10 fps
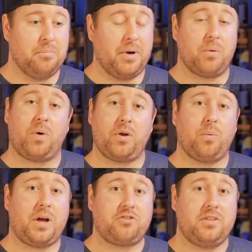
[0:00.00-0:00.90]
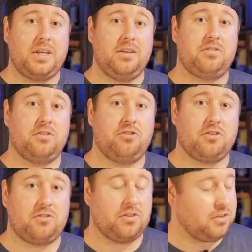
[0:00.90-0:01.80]
But while you're watching these,
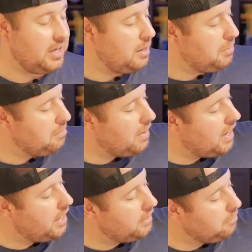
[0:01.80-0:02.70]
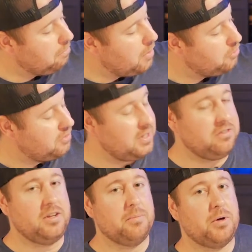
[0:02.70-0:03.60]
just keep in mind, most of
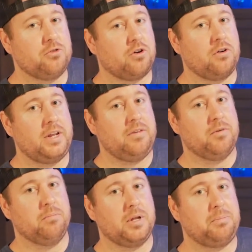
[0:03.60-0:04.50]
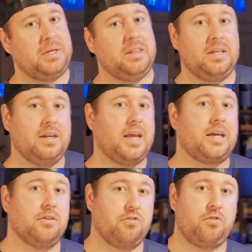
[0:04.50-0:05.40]
these demos aren't even blipping the
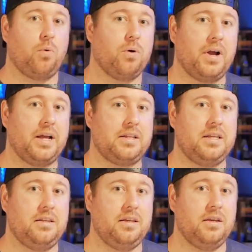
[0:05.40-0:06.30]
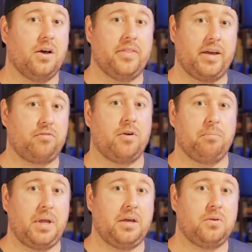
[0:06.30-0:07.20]
-4 LED on that
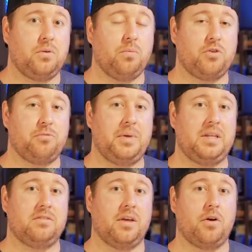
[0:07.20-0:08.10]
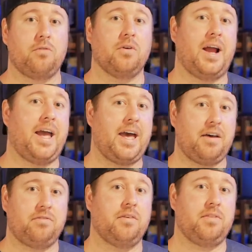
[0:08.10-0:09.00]
front panel, which means that over
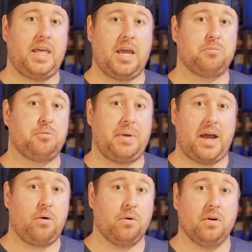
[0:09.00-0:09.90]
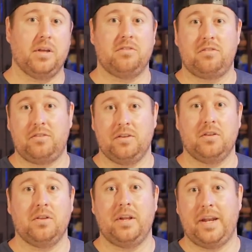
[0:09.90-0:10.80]
half of the amp's power is
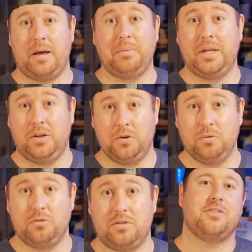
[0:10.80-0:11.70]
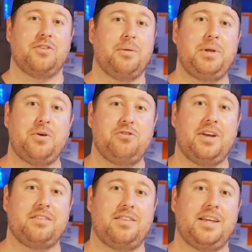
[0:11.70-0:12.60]
still not being used. So let me know what you
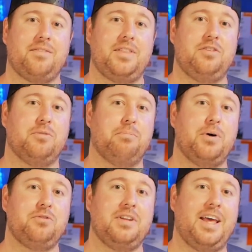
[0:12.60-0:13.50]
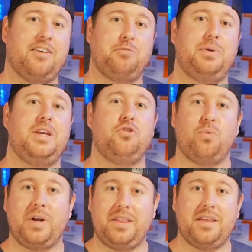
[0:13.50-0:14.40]
guys think of the Sinbosen
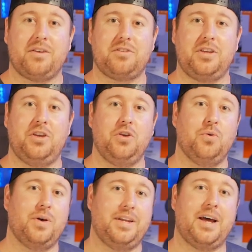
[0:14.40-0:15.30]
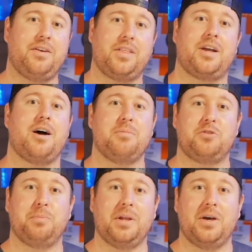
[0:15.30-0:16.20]
FP20000Q down in the
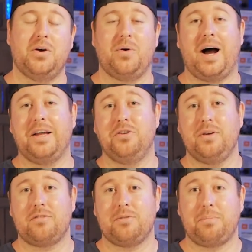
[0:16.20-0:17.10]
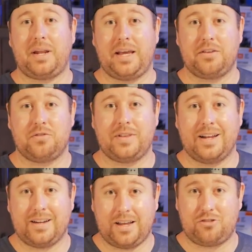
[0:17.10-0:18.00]
comments below. I do have some plans for
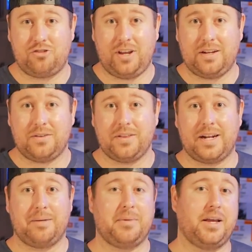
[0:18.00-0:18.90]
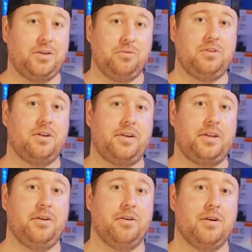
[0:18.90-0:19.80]
that last channel that I'm not using on
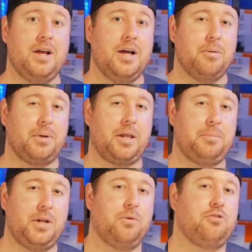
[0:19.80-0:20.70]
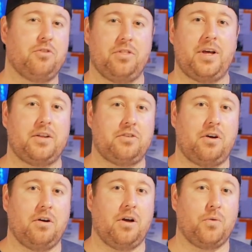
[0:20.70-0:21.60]
here, but let me know what your thoughts
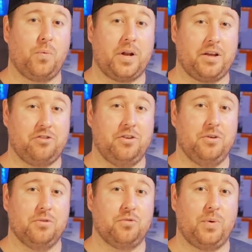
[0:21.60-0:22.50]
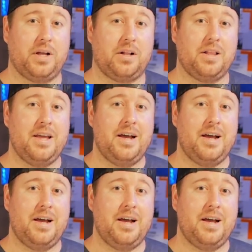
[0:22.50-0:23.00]
are on what I should do as well.